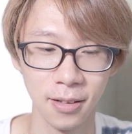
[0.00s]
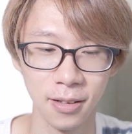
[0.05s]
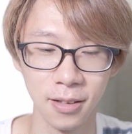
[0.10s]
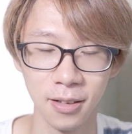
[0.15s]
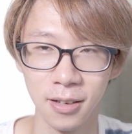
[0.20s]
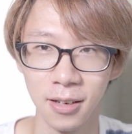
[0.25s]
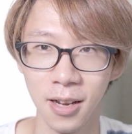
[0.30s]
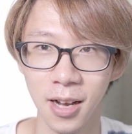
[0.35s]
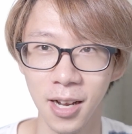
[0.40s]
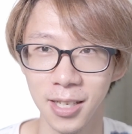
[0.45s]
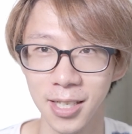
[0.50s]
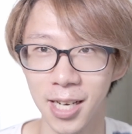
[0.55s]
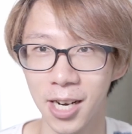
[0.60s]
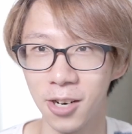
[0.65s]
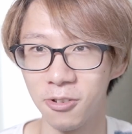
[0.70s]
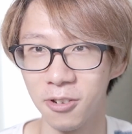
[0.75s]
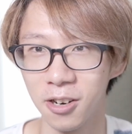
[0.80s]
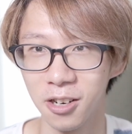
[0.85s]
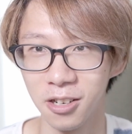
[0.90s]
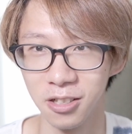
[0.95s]
not
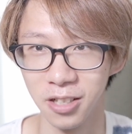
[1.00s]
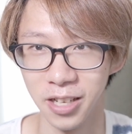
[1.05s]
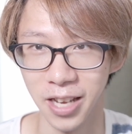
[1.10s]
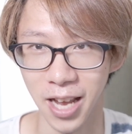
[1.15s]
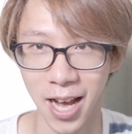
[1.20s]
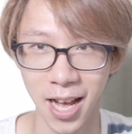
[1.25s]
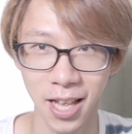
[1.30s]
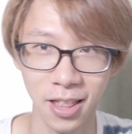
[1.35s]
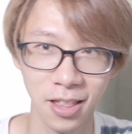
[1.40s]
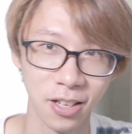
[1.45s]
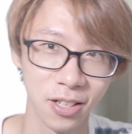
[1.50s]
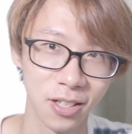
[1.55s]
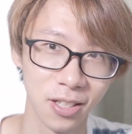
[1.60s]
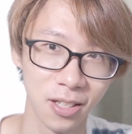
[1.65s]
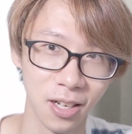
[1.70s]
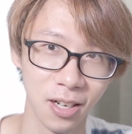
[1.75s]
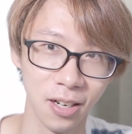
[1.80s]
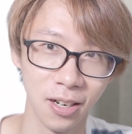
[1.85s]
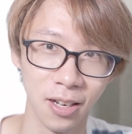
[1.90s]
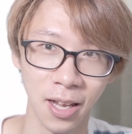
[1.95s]
directly at the
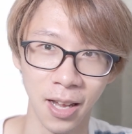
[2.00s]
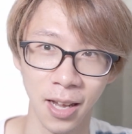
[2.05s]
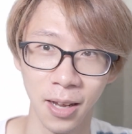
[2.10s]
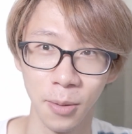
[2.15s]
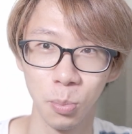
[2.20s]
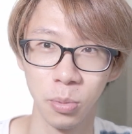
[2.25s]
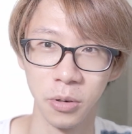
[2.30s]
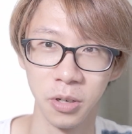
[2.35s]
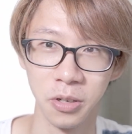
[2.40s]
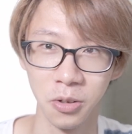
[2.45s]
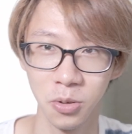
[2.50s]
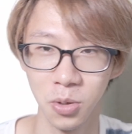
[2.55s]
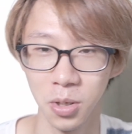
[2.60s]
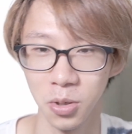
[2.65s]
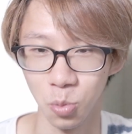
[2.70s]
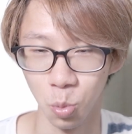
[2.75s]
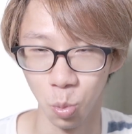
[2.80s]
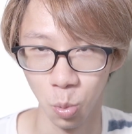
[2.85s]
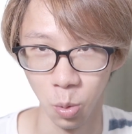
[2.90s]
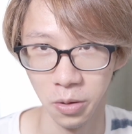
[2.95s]
sun, it
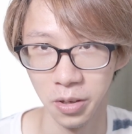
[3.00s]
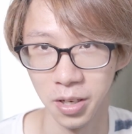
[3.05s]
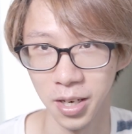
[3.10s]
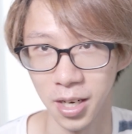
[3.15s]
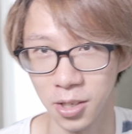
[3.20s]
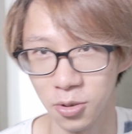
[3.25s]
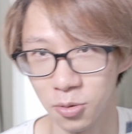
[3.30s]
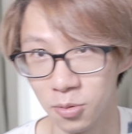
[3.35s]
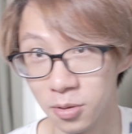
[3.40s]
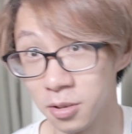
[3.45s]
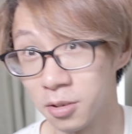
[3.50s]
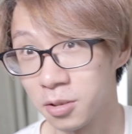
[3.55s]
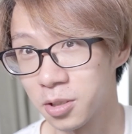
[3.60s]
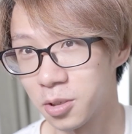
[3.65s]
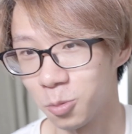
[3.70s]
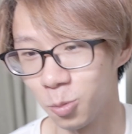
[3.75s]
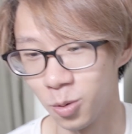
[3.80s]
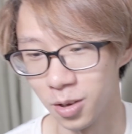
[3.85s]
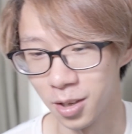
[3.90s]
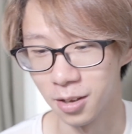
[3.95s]
produces really nice
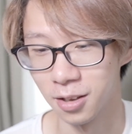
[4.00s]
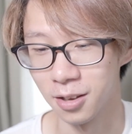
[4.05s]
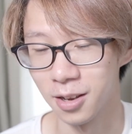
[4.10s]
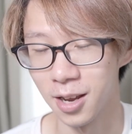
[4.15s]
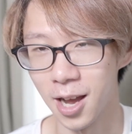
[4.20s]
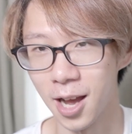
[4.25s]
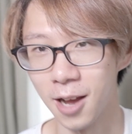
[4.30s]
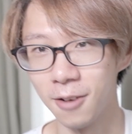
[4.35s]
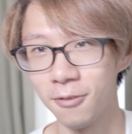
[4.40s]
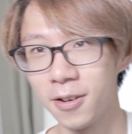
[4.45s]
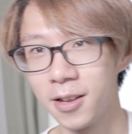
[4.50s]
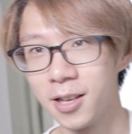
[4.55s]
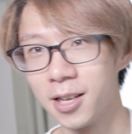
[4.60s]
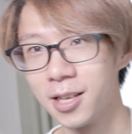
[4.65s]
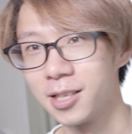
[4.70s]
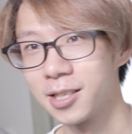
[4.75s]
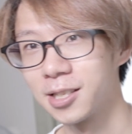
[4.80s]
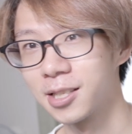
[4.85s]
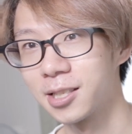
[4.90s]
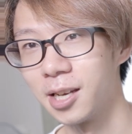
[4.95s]
results when you have
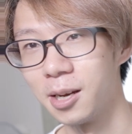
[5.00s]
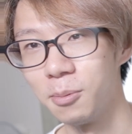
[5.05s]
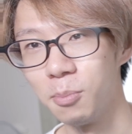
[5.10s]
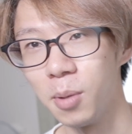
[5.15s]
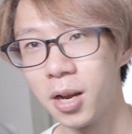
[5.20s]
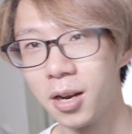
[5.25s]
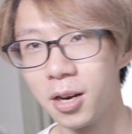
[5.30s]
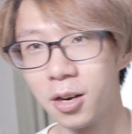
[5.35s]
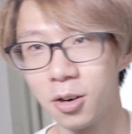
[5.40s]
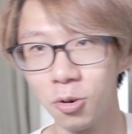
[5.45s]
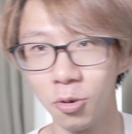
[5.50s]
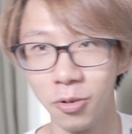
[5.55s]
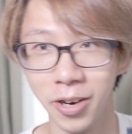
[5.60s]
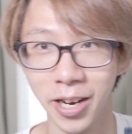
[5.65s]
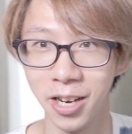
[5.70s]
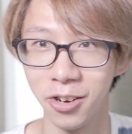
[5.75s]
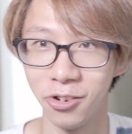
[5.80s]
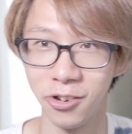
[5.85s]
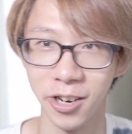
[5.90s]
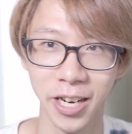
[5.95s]
some
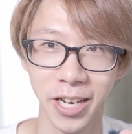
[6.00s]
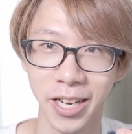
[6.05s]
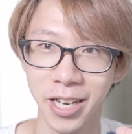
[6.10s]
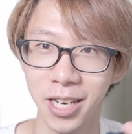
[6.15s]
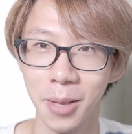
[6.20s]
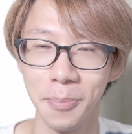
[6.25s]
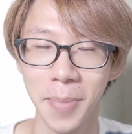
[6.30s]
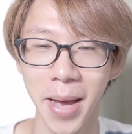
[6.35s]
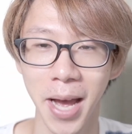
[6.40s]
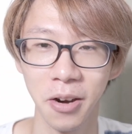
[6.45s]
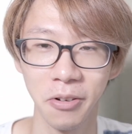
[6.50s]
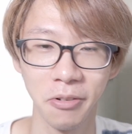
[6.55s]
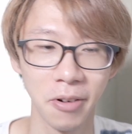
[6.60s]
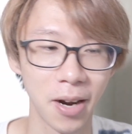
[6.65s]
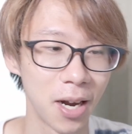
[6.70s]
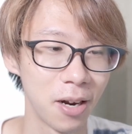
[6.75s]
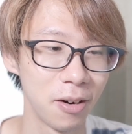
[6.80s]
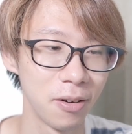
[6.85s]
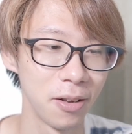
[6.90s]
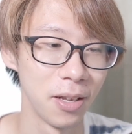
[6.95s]
greenery in the
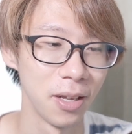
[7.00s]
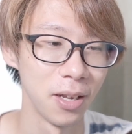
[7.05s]
background.